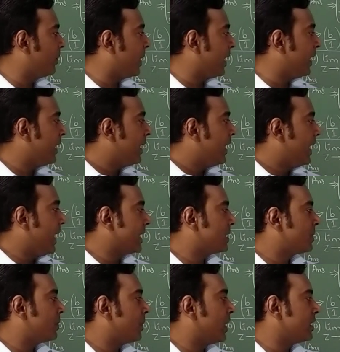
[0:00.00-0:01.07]
by
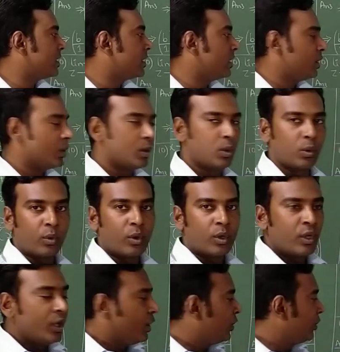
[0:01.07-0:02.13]
x plus 2.
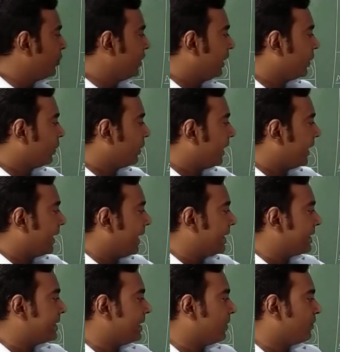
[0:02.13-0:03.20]
You need to take
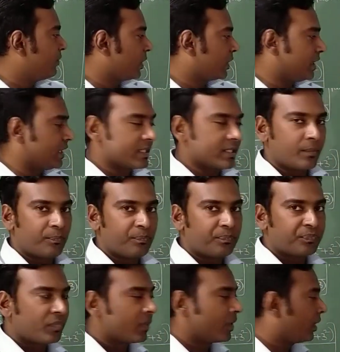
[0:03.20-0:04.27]
LCM for this.
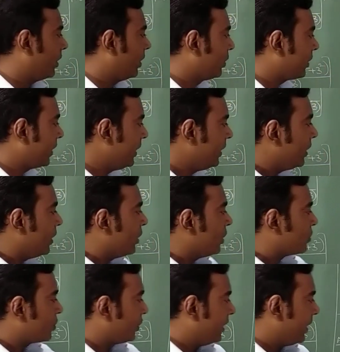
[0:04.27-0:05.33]
Okay.
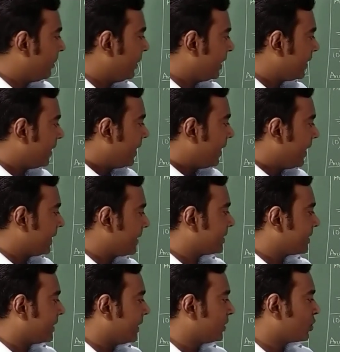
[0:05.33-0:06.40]
So limit x
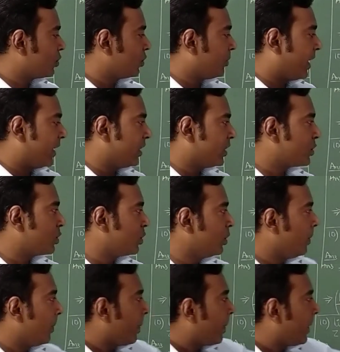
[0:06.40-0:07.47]
tends to minus
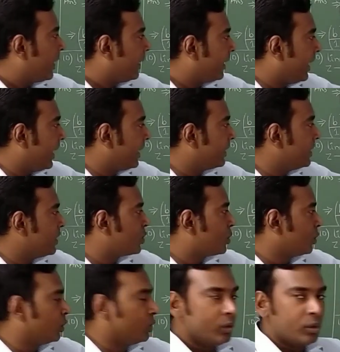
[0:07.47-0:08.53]
2. Take this
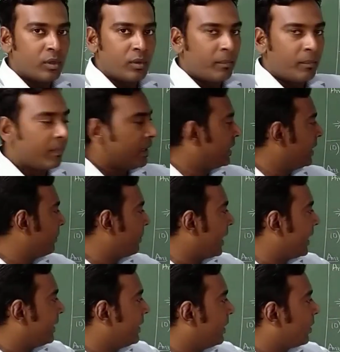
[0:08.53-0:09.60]
2,
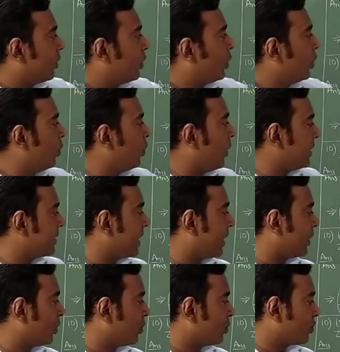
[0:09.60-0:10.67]
multiply here. 2 ones
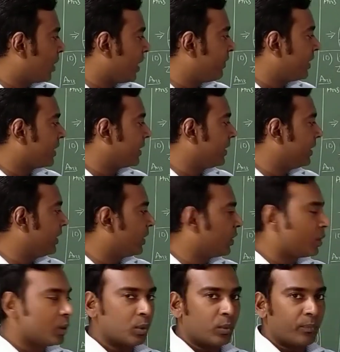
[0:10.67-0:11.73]
are 2. So I have written here
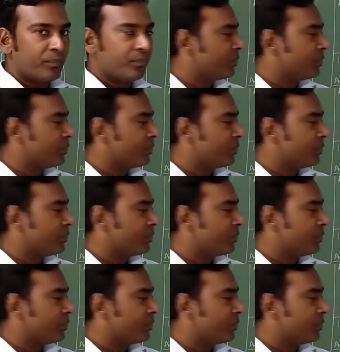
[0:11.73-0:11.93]
2.